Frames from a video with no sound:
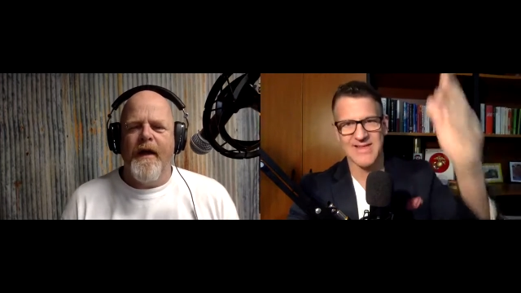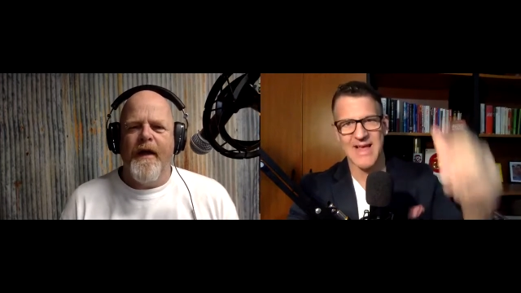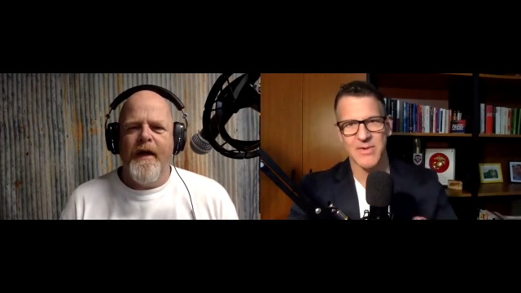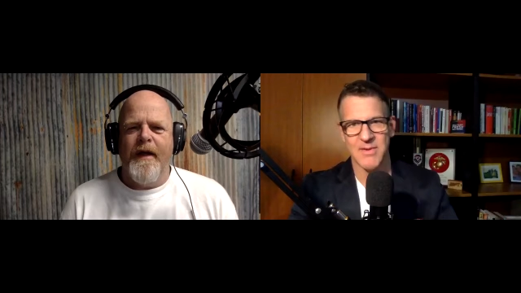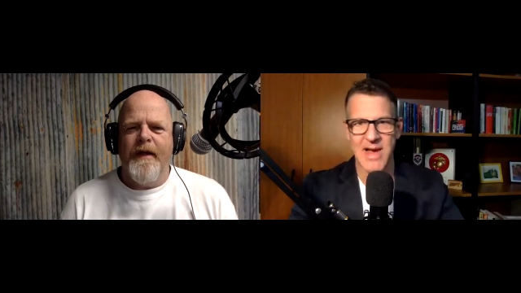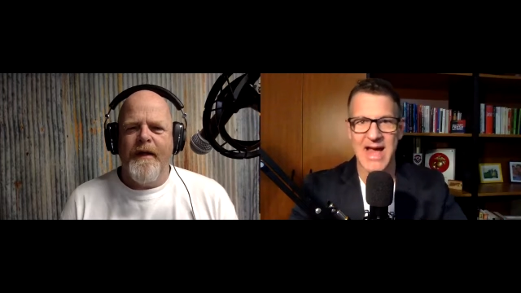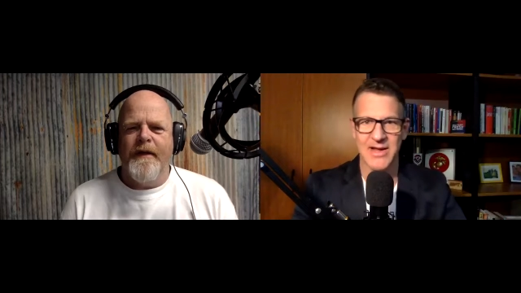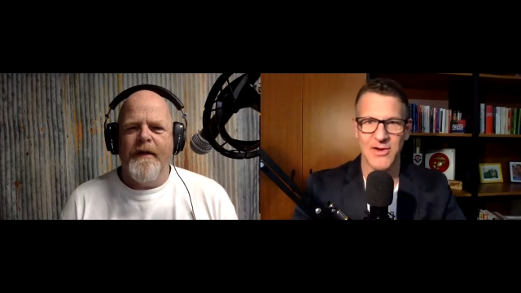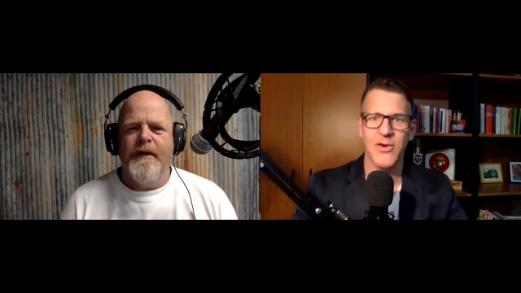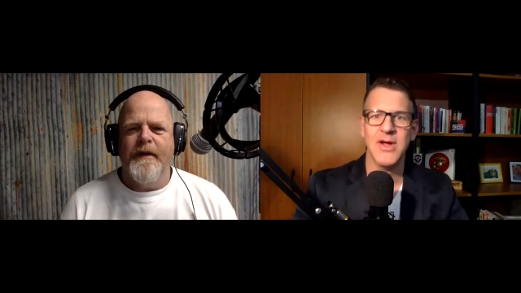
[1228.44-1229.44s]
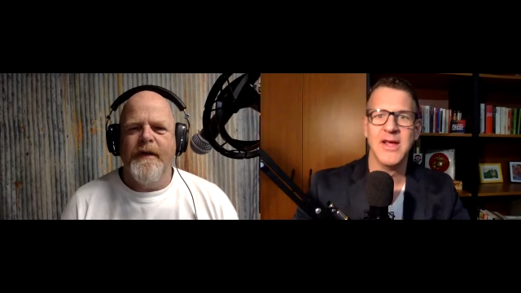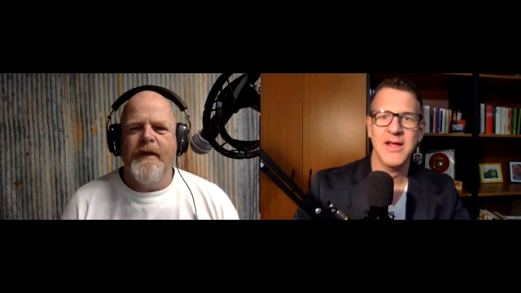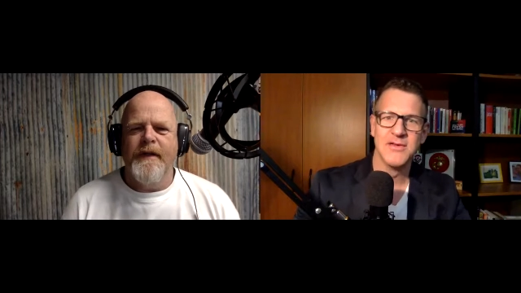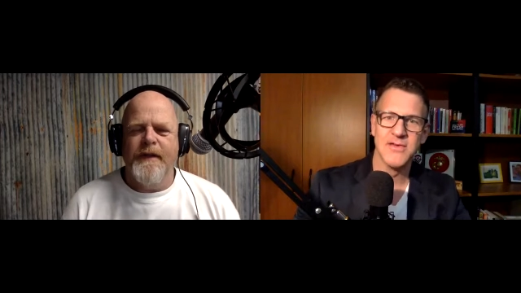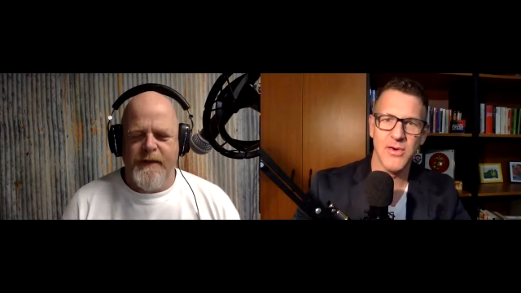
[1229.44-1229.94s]
Speaker 1: slap him on the back, you know.
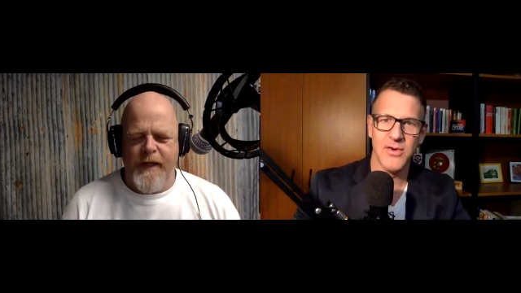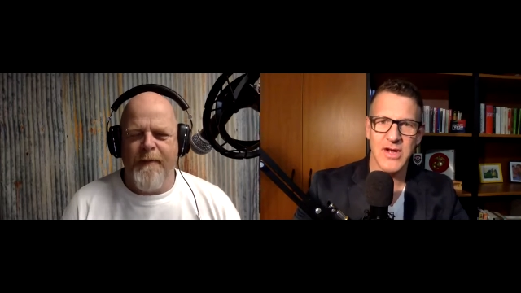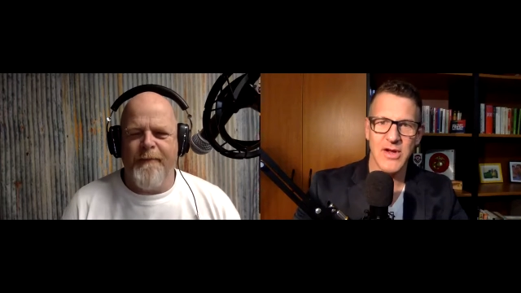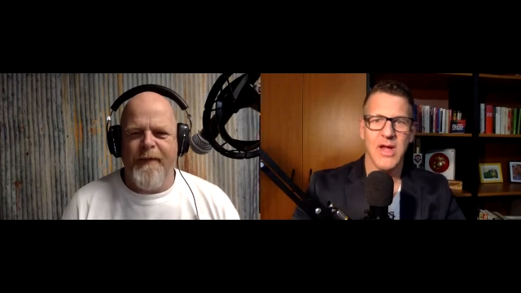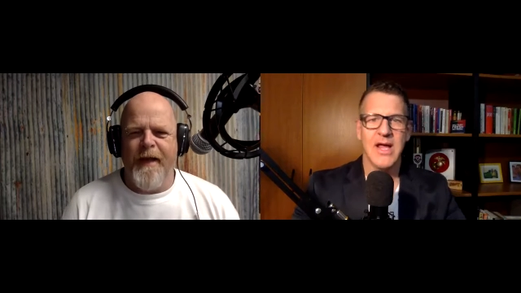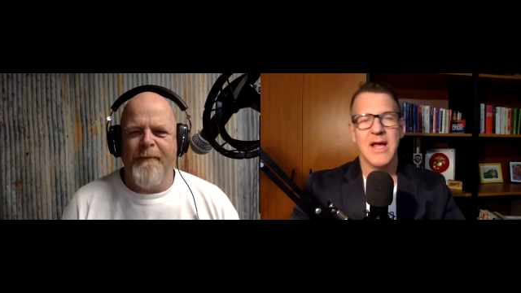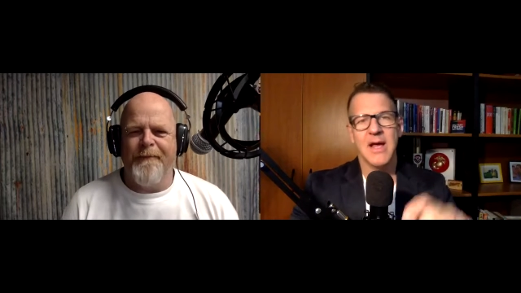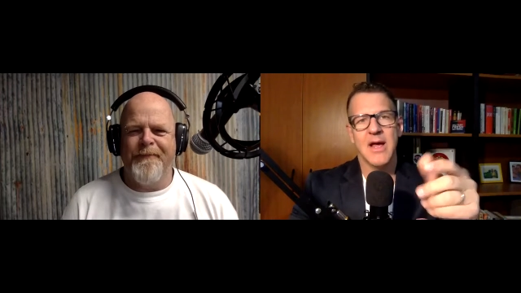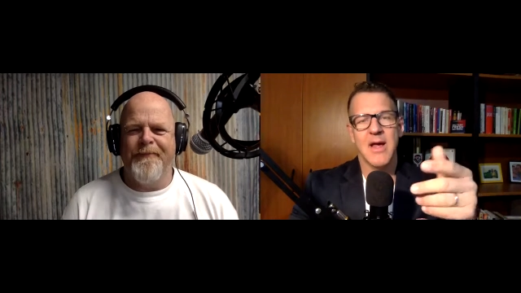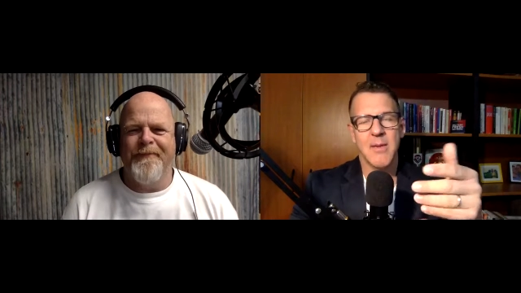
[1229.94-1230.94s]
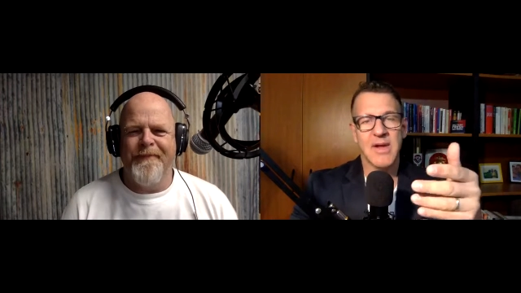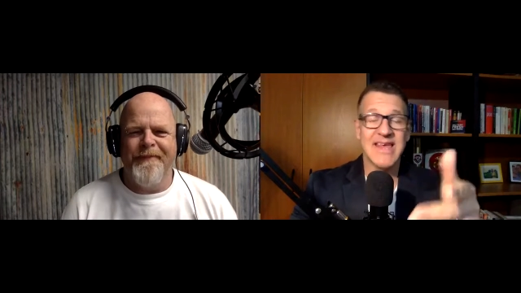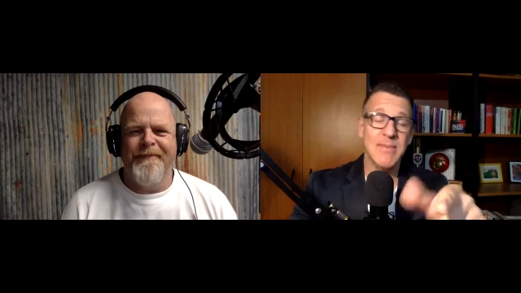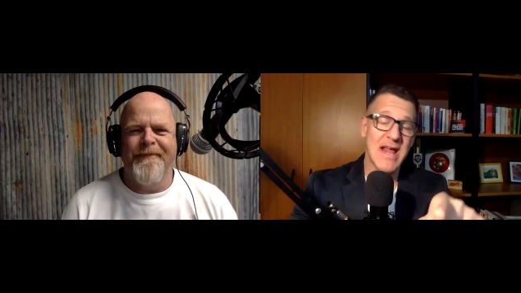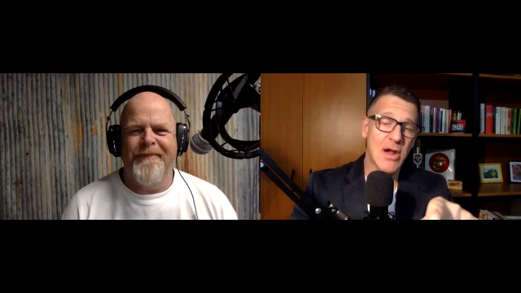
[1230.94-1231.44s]
So yep, yep. But
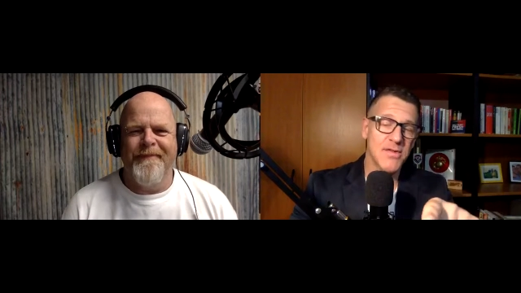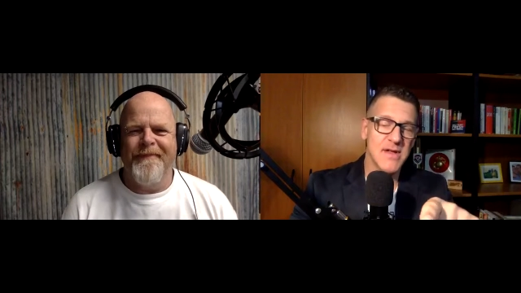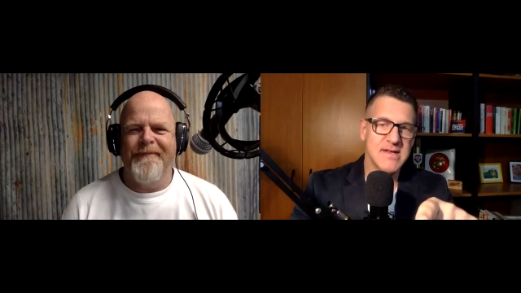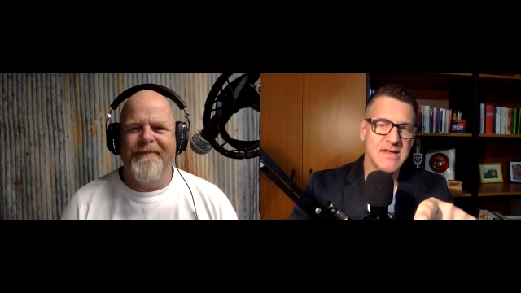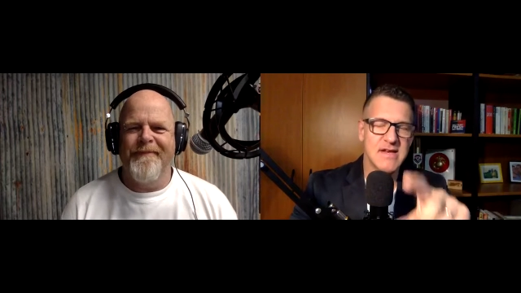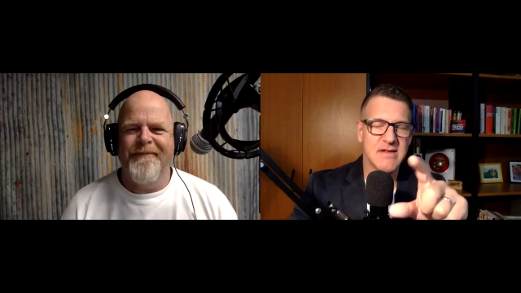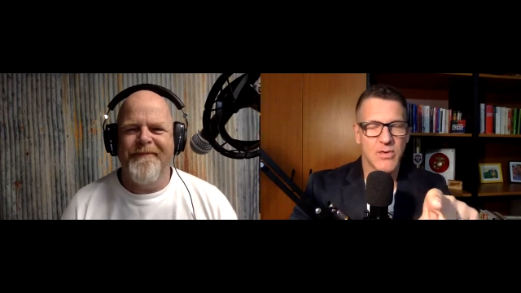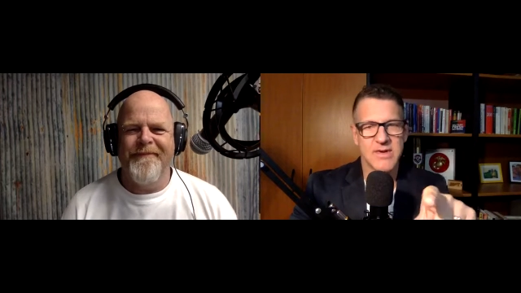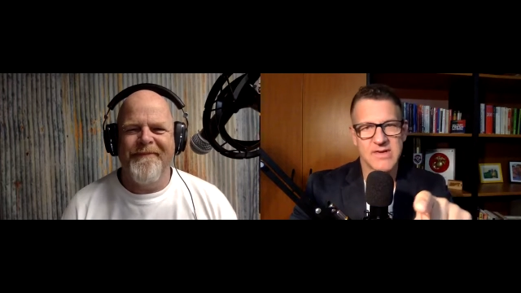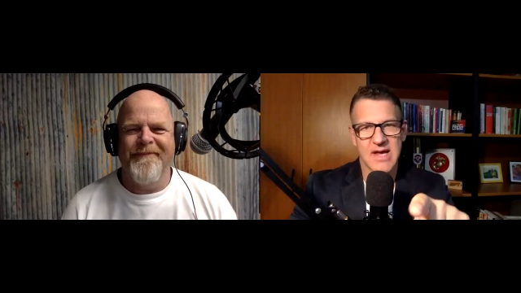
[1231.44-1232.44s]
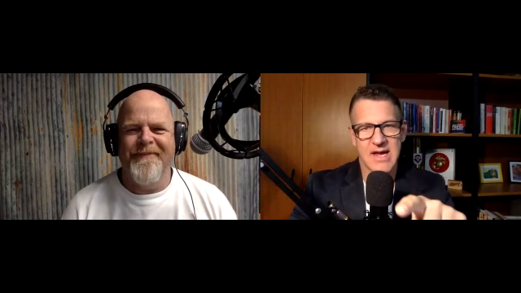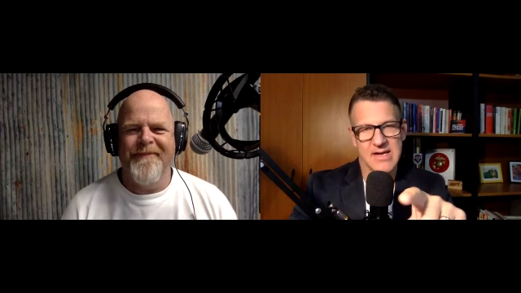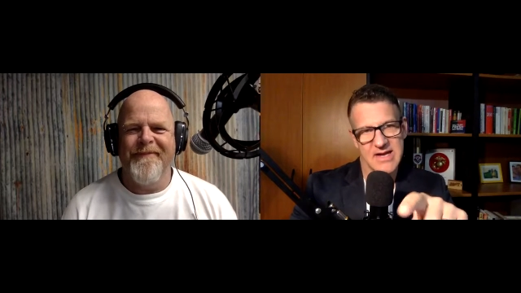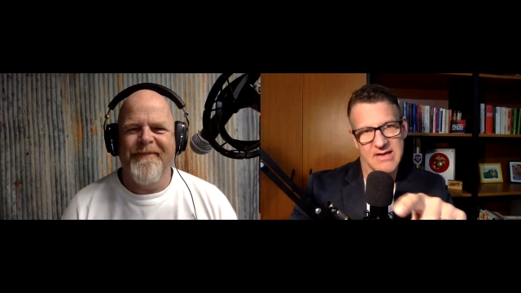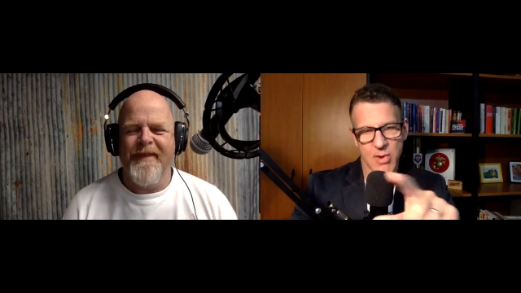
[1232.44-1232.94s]
keeping that authenticity is always key, and
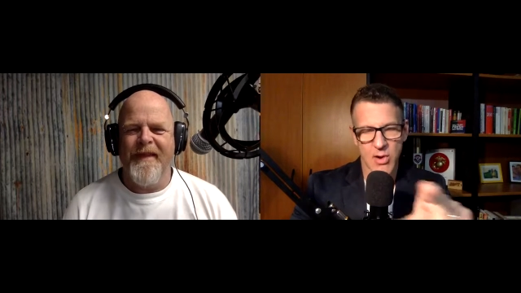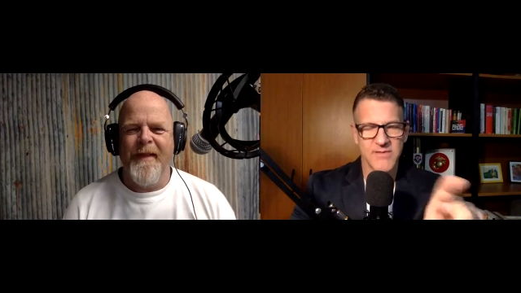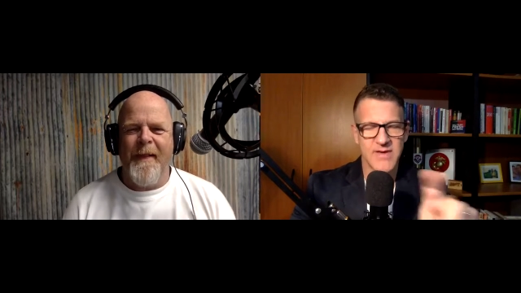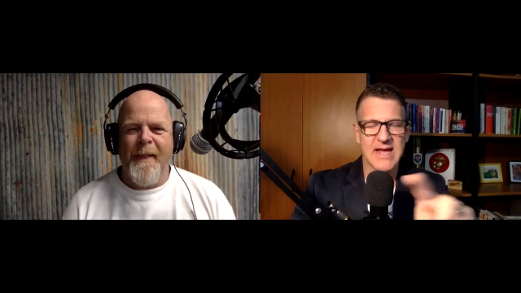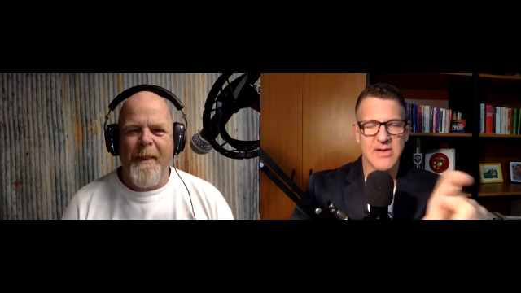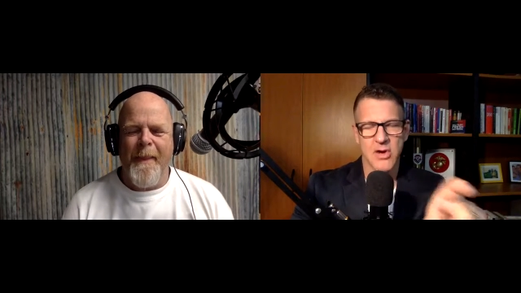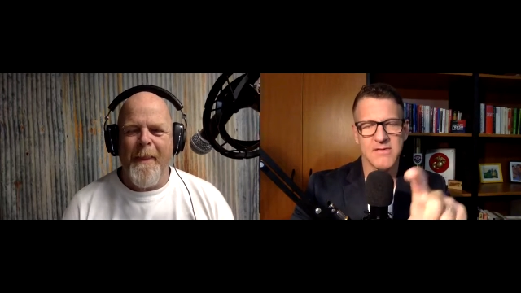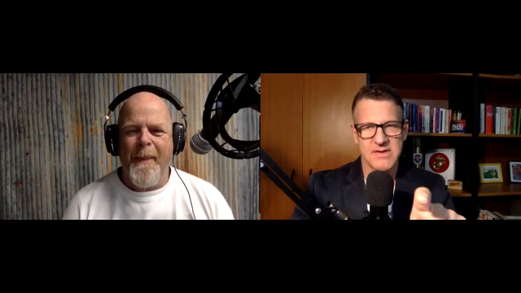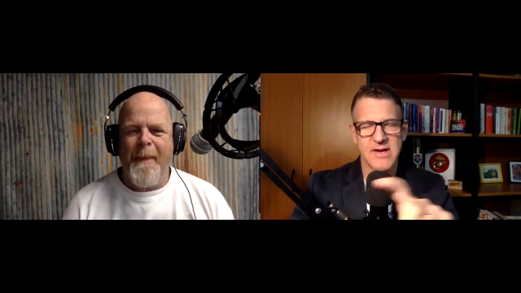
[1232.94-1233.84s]
that's part of HIT, honesty,